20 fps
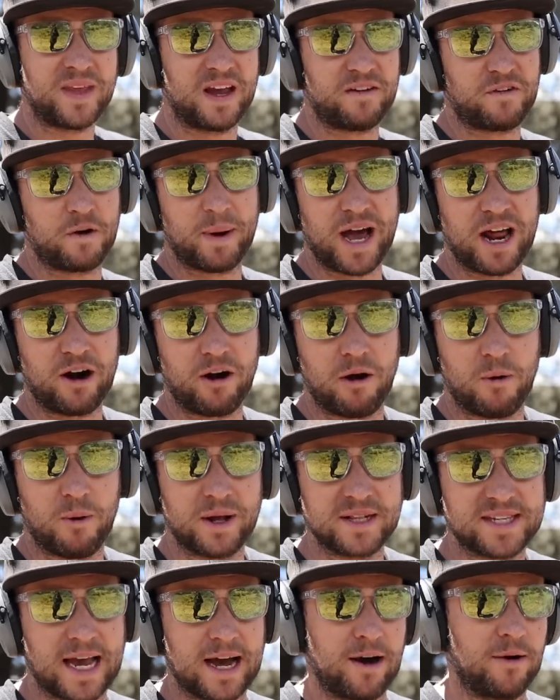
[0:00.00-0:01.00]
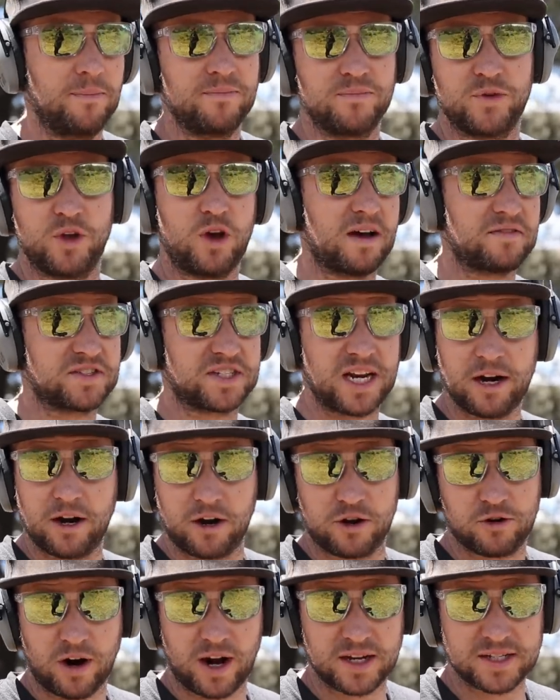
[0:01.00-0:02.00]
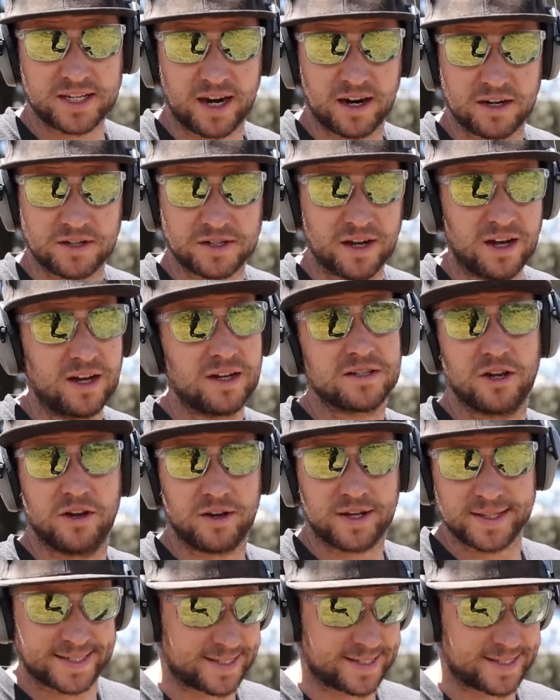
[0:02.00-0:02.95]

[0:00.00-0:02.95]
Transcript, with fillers: if your battery runs out, you have standard crosshairs, so you can